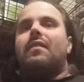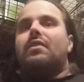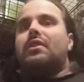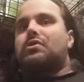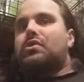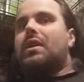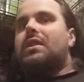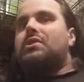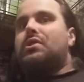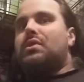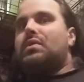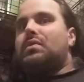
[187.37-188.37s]
The trick
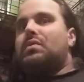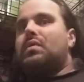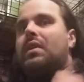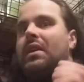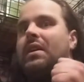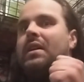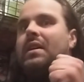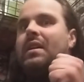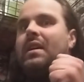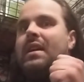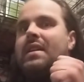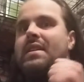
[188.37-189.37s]
to
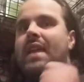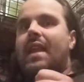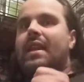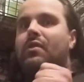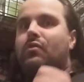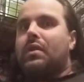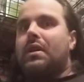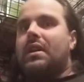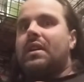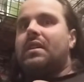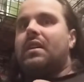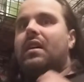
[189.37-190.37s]
getting
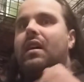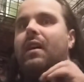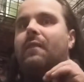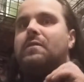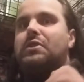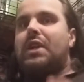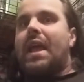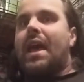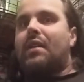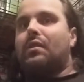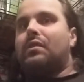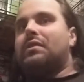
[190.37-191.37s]
rid of
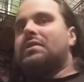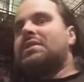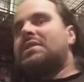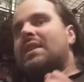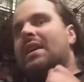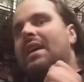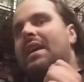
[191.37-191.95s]
channels